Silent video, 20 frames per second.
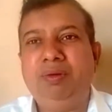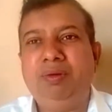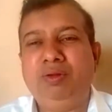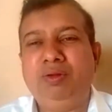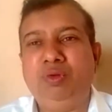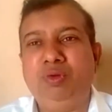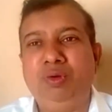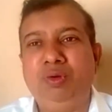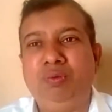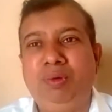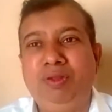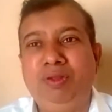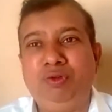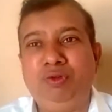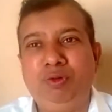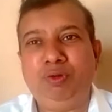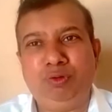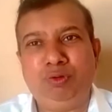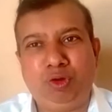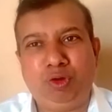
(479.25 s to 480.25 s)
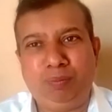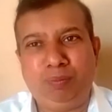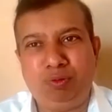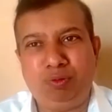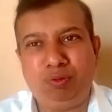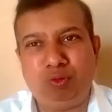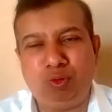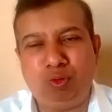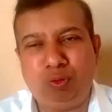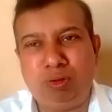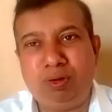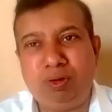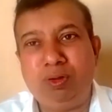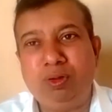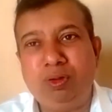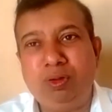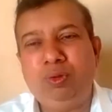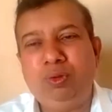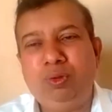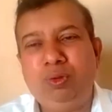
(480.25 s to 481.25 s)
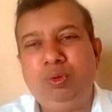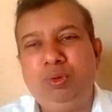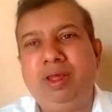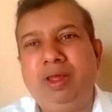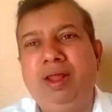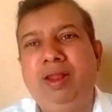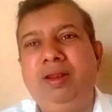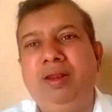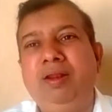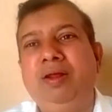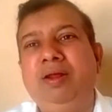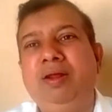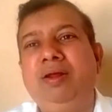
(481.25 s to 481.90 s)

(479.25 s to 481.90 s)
Once job is over, you can